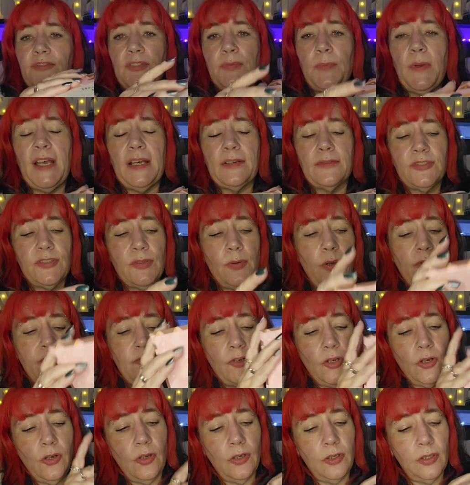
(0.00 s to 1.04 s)
as well. So I've
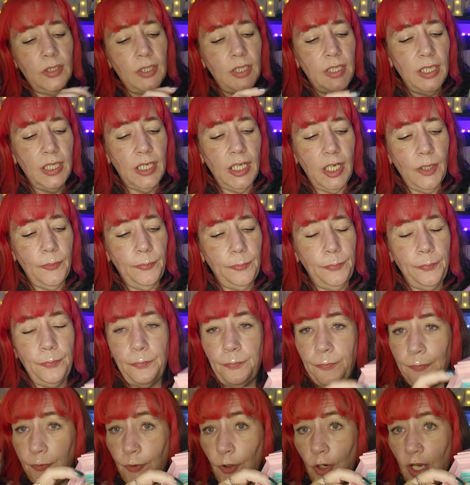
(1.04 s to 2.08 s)
got a
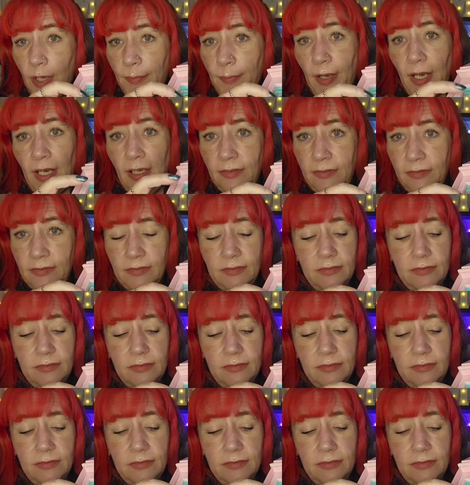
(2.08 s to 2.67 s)
primer.